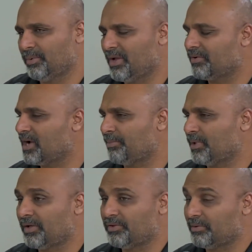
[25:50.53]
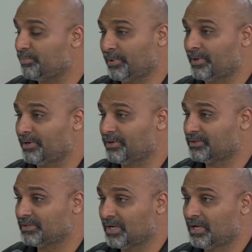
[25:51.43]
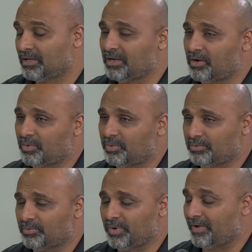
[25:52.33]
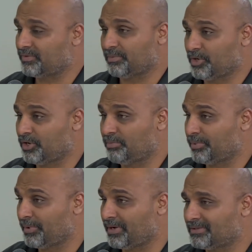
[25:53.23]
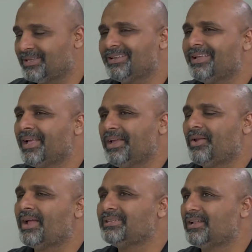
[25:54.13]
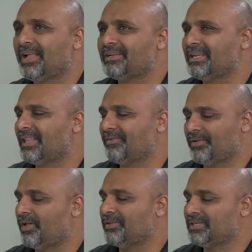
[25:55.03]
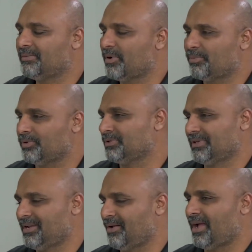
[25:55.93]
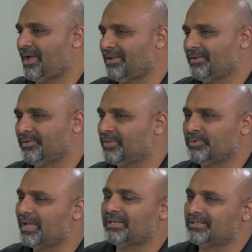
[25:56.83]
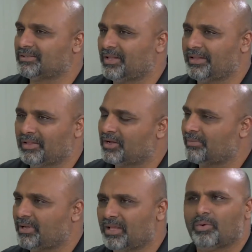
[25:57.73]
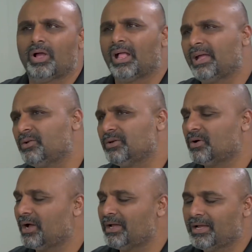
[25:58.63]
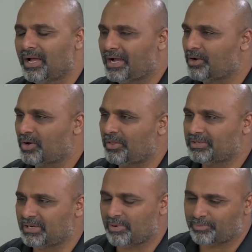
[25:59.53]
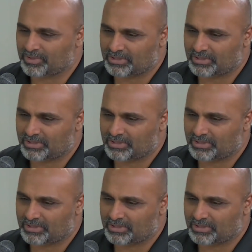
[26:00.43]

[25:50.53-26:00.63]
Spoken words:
We have a couple of other employers. We have some good employers. I tell all the team members. The dentists, they look at me like, well, I don't know. I go to all the team members.